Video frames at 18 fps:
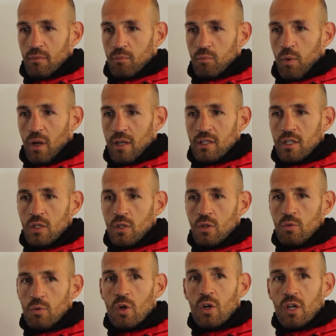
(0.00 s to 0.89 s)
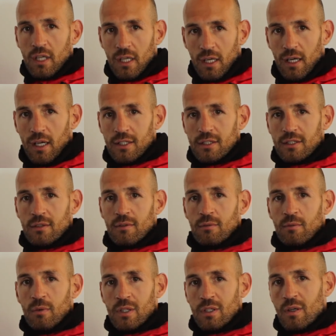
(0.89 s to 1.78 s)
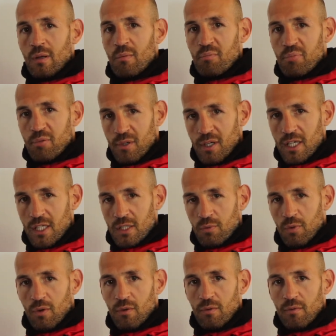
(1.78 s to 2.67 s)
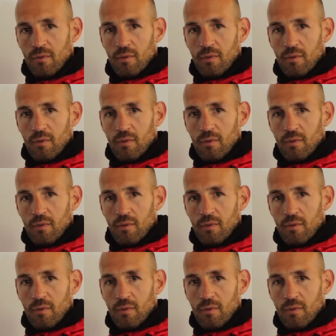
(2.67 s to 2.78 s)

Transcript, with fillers: when you work hard, when you embrace what